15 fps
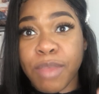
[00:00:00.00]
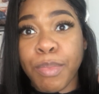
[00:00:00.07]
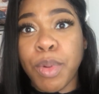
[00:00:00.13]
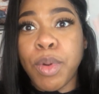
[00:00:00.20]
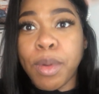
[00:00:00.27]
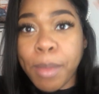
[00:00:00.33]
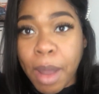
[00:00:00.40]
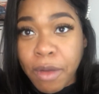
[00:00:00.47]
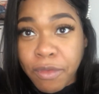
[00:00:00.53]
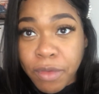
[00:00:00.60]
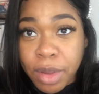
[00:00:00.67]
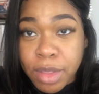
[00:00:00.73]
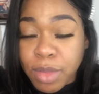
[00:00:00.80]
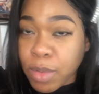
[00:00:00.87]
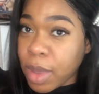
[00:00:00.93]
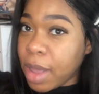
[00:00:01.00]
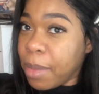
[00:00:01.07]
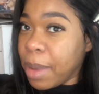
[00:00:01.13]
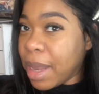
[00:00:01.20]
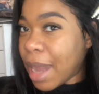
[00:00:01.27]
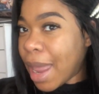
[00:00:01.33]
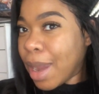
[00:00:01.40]
pull my frontal up,
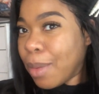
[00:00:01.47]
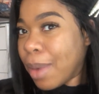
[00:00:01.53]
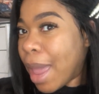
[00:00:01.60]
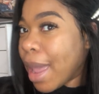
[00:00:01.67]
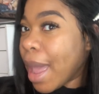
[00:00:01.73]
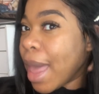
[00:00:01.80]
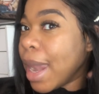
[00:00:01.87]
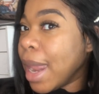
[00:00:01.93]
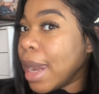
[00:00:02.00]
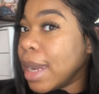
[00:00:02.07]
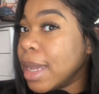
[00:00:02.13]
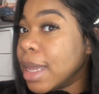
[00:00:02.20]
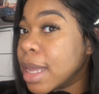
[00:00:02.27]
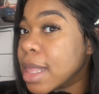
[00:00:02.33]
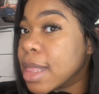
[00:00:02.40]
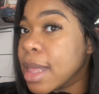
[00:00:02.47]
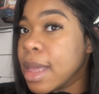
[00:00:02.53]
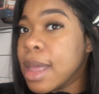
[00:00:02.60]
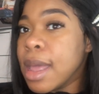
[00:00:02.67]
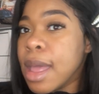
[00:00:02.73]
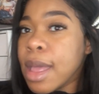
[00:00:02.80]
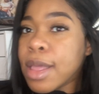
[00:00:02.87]
and I don't like how that looks.
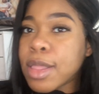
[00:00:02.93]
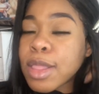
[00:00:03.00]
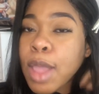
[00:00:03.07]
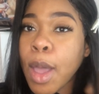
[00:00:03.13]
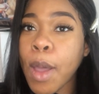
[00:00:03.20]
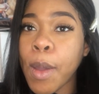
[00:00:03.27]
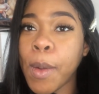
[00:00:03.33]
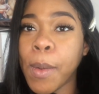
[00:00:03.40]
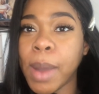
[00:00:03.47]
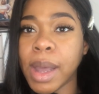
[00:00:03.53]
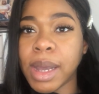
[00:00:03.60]
So